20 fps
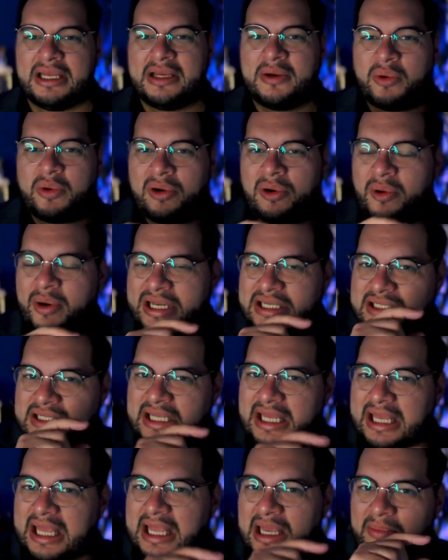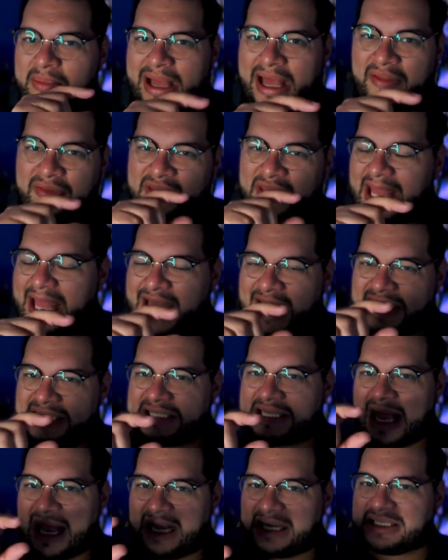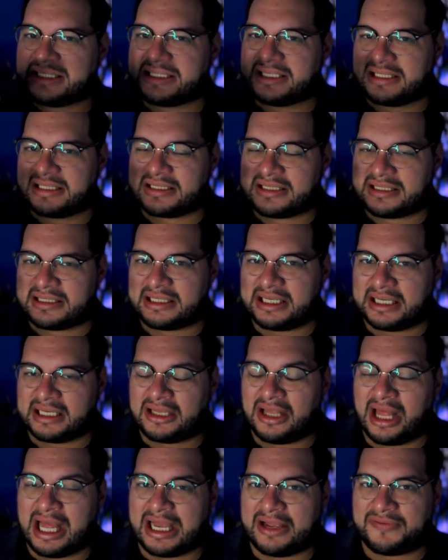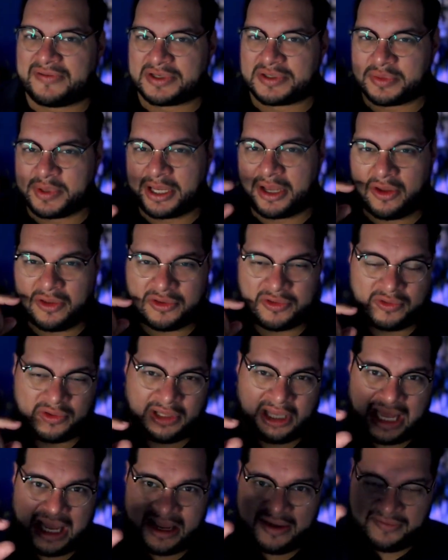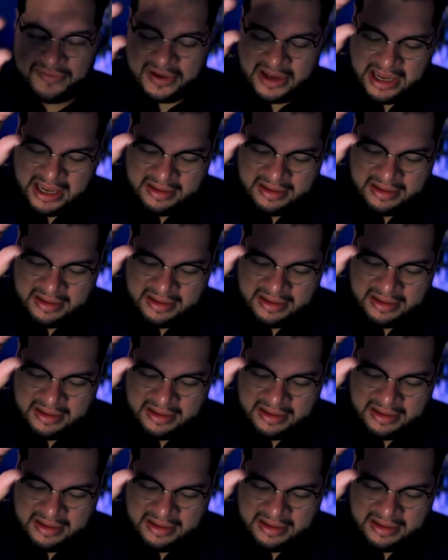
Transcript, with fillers: We're always thinking about the x axis in life as we go through life,